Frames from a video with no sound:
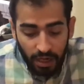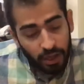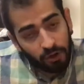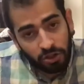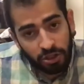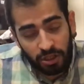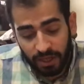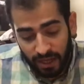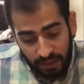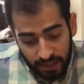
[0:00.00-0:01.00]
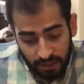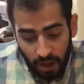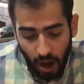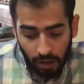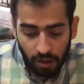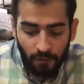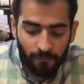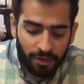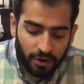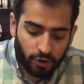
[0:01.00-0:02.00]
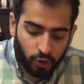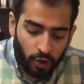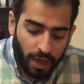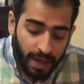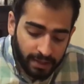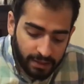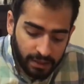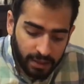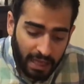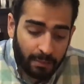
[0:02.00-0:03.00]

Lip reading: He or she can decide whether to hit